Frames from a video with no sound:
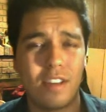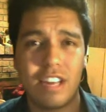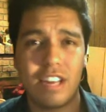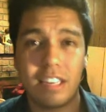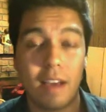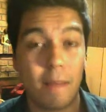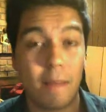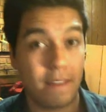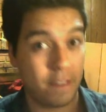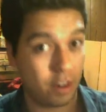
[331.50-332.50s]
She's my
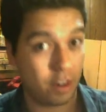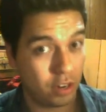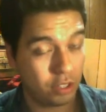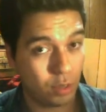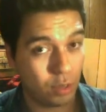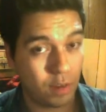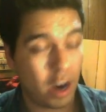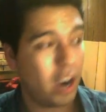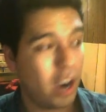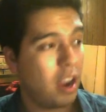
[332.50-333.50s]
favorite girl so
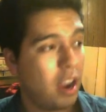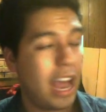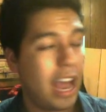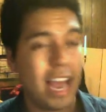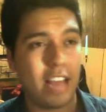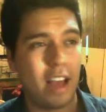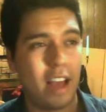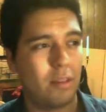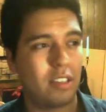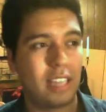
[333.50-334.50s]
far, and I
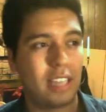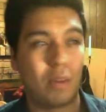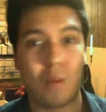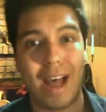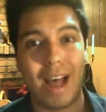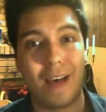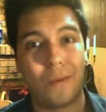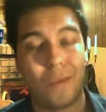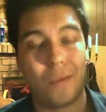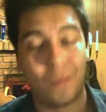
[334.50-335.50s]
was just like, wow,
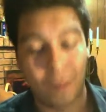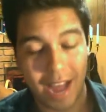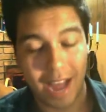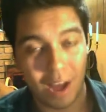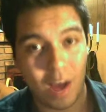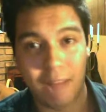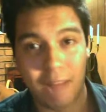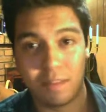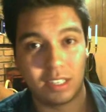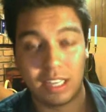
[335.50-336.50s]
wow,
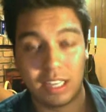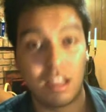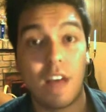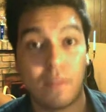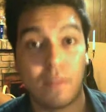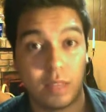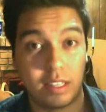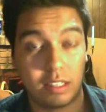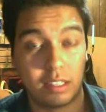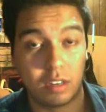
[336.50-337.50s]
I'm just in love with
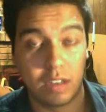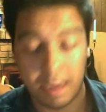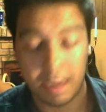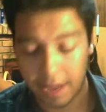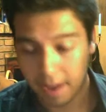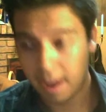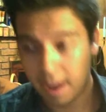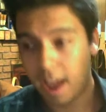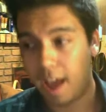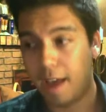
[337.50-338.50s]
this girl, Amy.
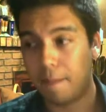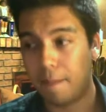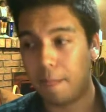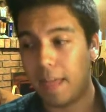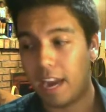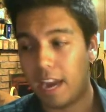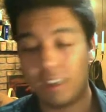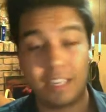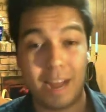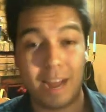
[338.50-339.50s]
And I
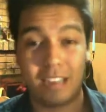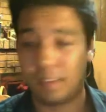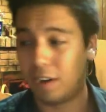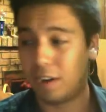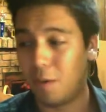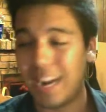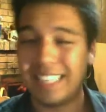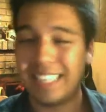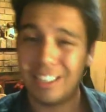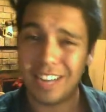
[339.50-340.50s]
couldn't take my eyes off her, and when I
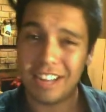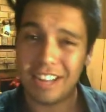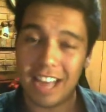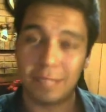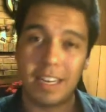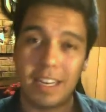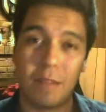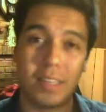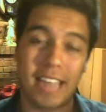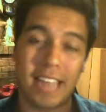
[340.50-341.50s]
did look at Jasmine, it
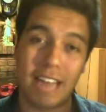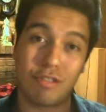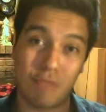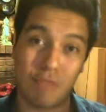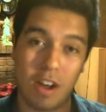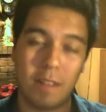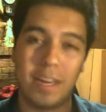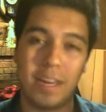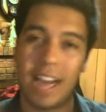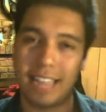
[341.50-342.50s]
wasn't as strong,
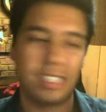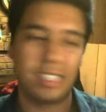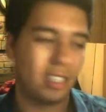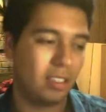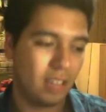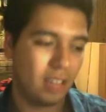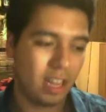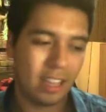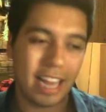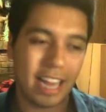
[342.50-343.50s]
but I still
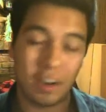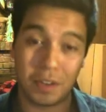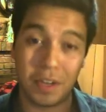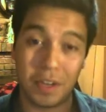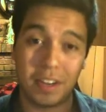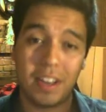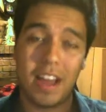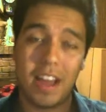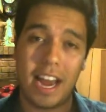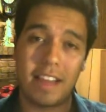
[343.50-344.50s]
like her look,
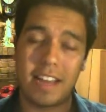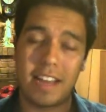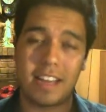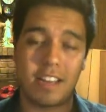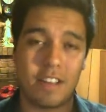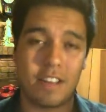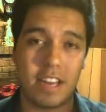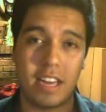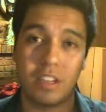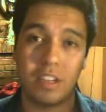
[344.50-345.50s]
and I think that
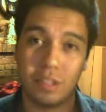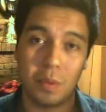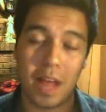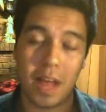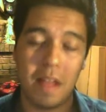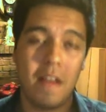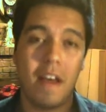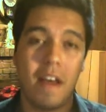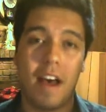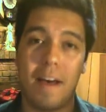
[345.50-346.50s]
she could do well.
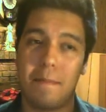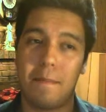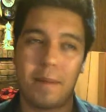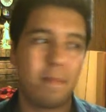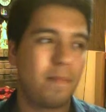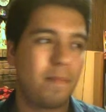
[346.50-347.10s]
But